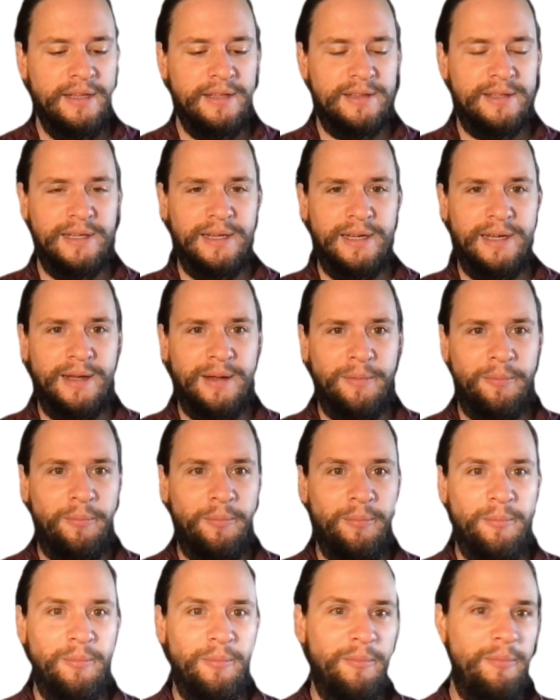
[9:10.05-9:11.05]
The
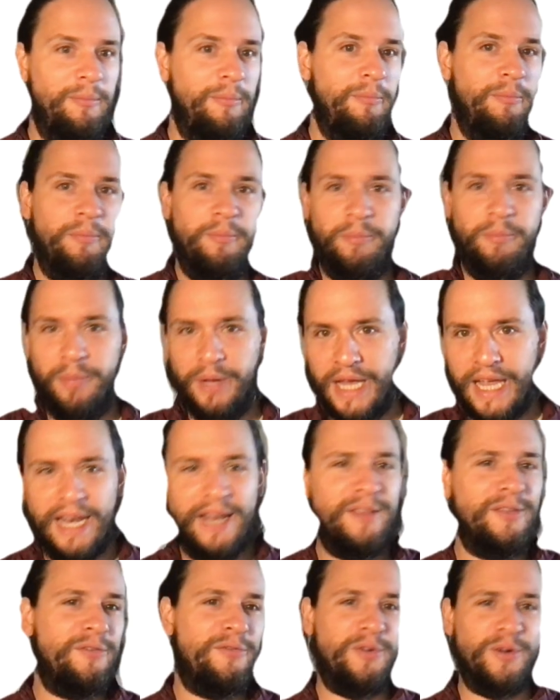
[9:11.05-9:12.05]

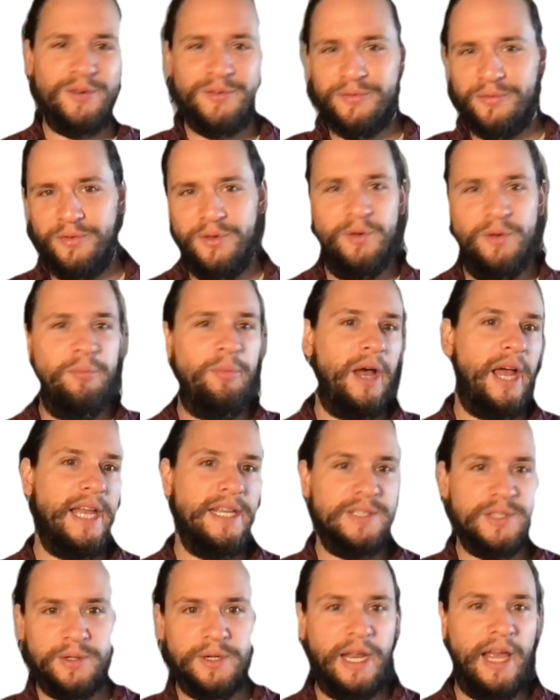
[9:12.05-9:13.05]
beginning, the first few
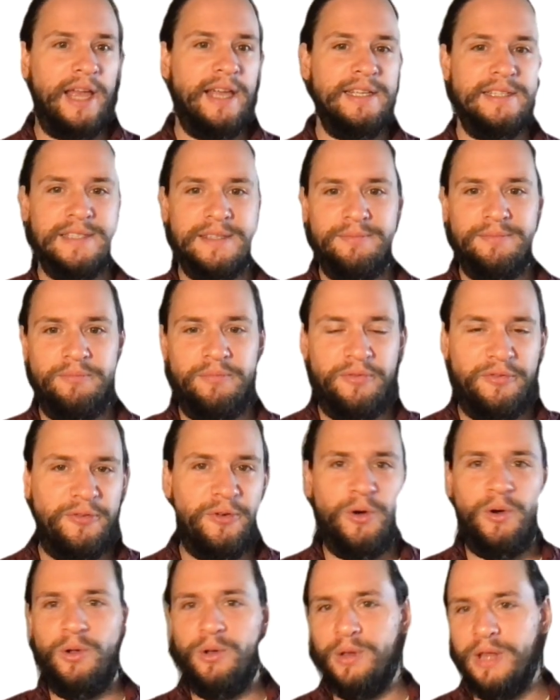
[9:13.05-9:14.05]
bites are nice,
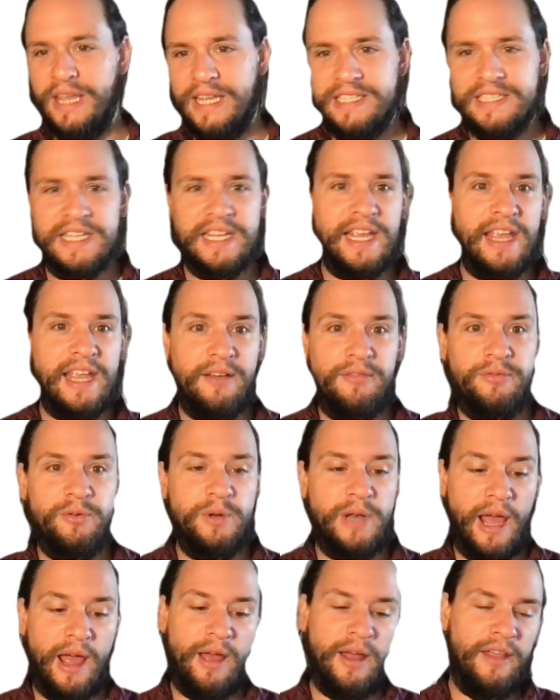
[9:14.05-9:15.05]
full, easy to get food
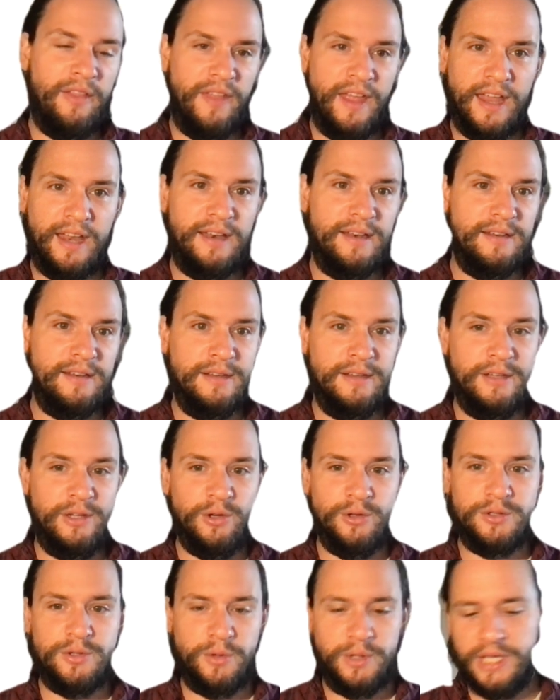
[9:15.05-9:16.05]
out, and then
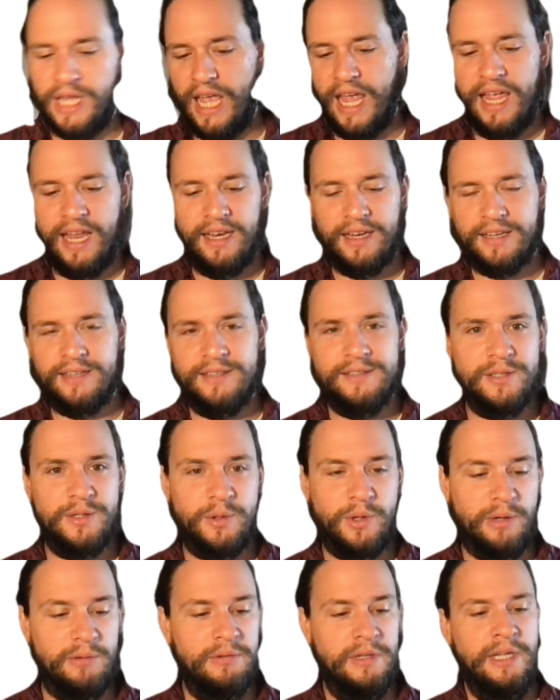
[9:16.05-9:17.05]
you're toward the end because you
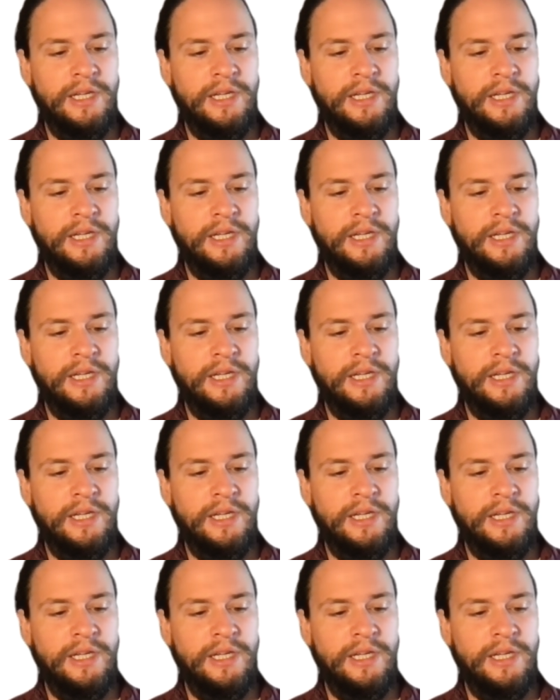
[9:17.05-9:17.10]
were